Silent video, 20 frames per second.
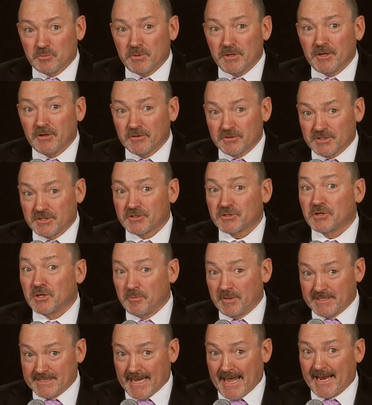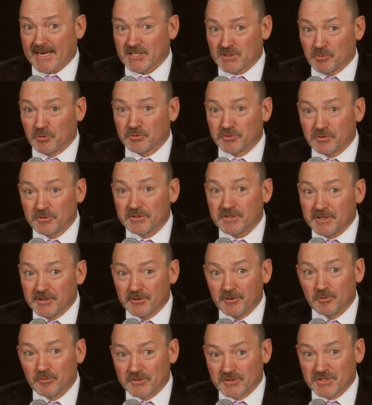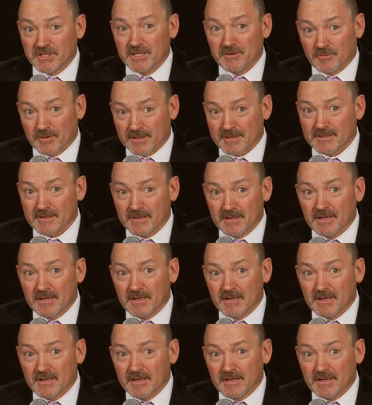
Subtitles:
bills is going to be taxable during the year you receive it.